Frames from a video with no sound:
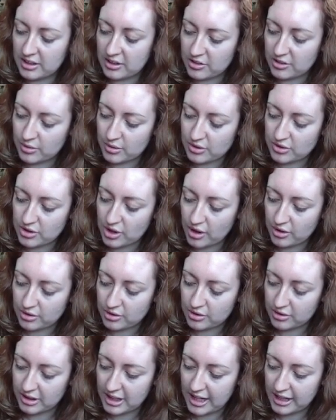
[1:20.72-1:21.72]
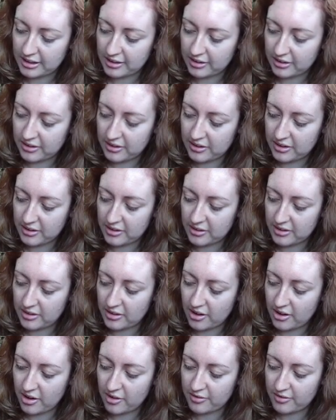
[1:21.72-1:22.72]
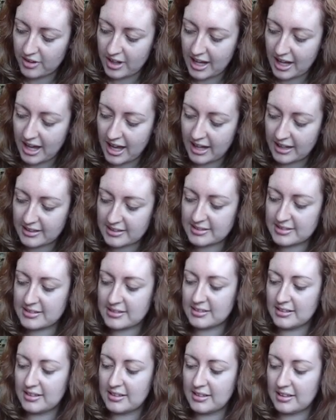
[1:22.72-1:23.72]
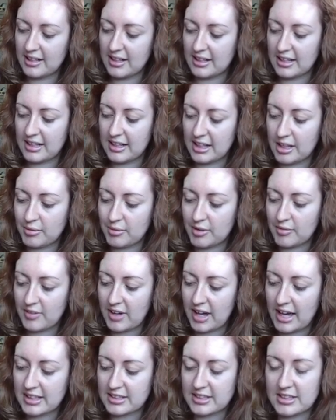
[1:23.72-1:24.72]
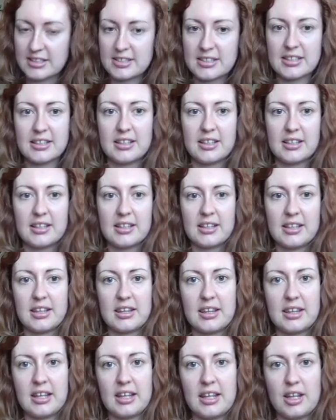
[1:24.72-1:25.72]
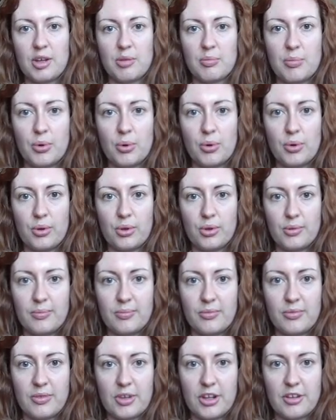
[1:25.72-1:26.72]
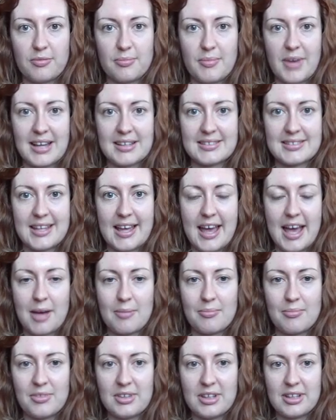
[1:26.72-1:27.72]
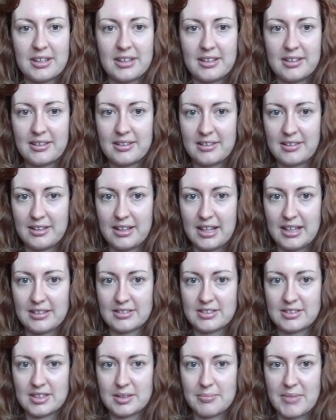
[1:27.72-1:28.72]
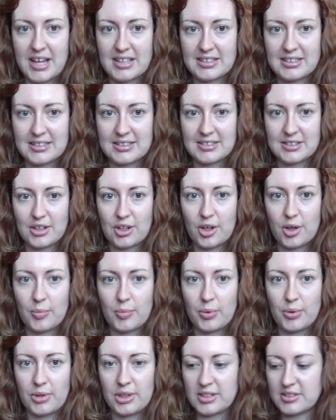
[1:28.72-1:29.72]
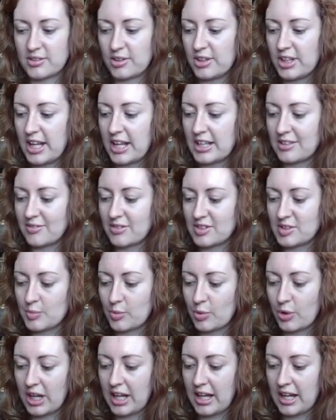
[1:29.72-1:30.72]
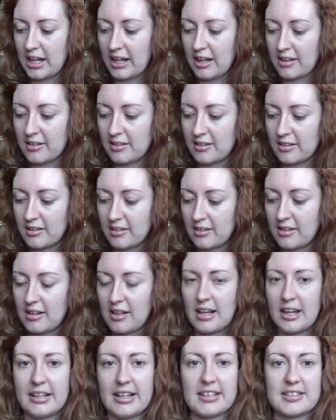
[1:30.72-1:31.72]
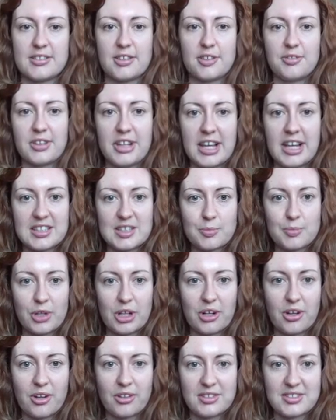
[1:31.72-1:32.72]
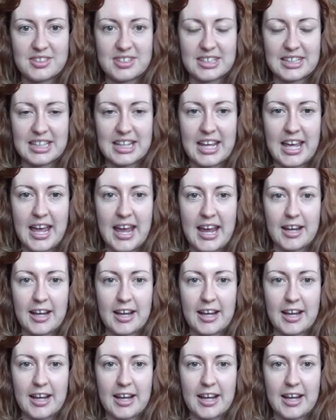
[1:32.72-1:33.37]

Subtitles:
to a total length of X. And here we've added the ball of mass M into the massless cup that's on the end of the spring here. And let's not forget the spring constant K.